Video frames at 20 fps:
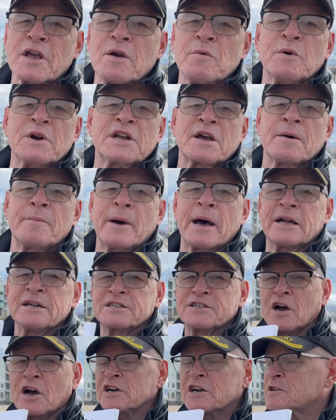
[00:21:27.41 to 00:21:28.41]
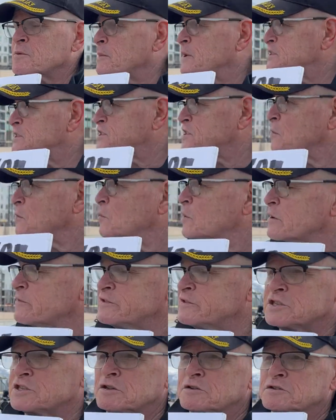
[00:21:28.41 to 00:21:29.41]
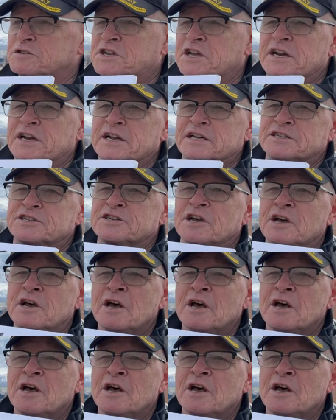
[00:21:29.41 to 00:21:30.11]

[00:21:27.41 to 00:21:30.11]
He wouldn't come out and talk to me. He sent one of his lieutenants.